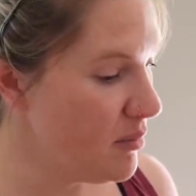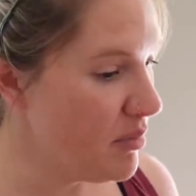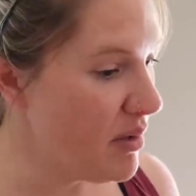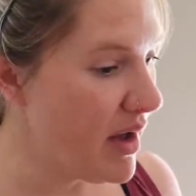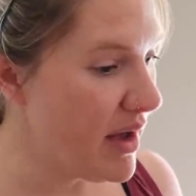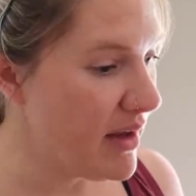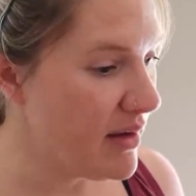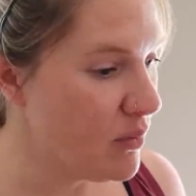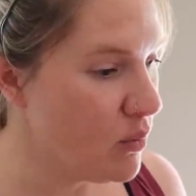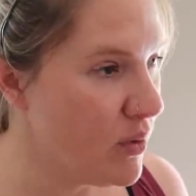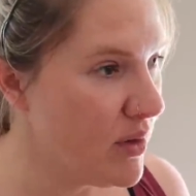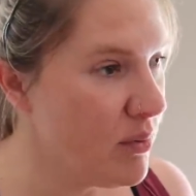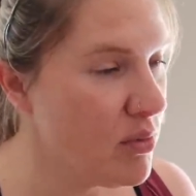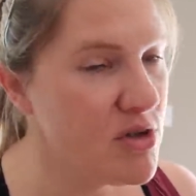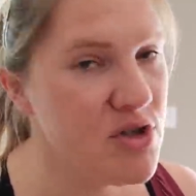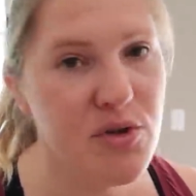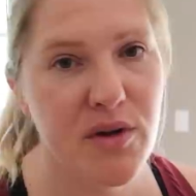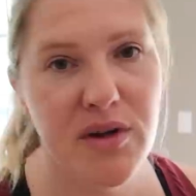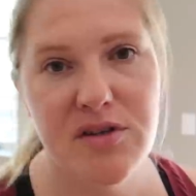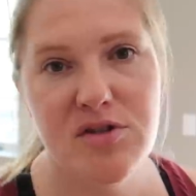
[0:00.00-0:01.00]
but we
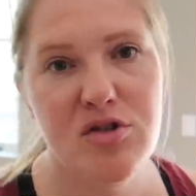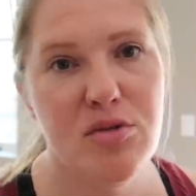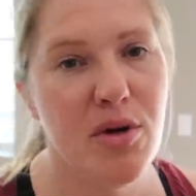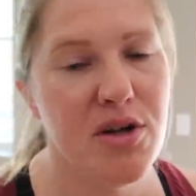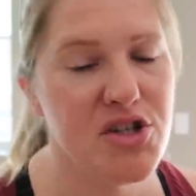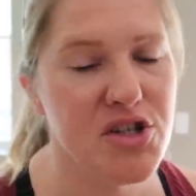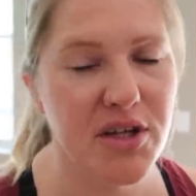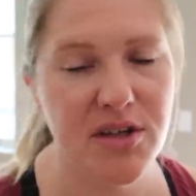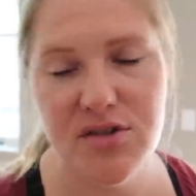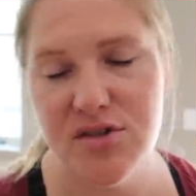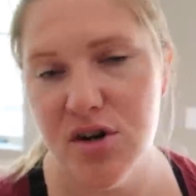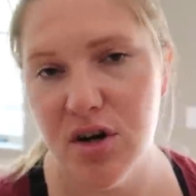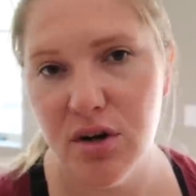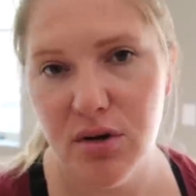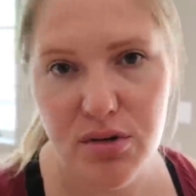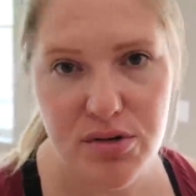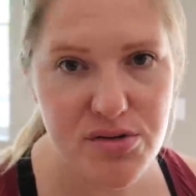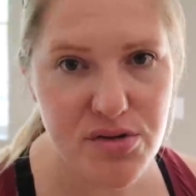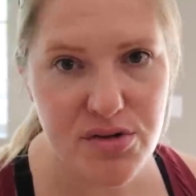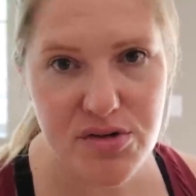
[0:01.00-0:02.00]
were doing too much like Star
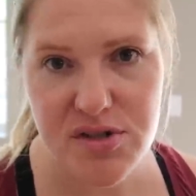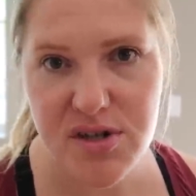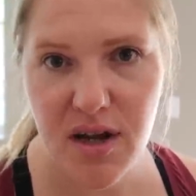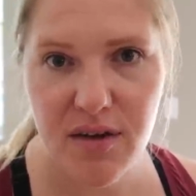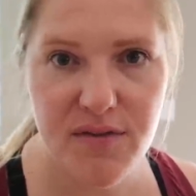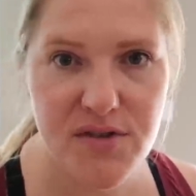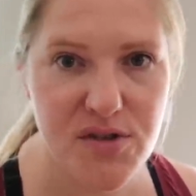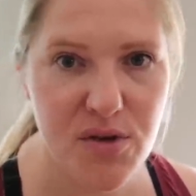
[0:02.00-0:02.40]
Cruiser stuff,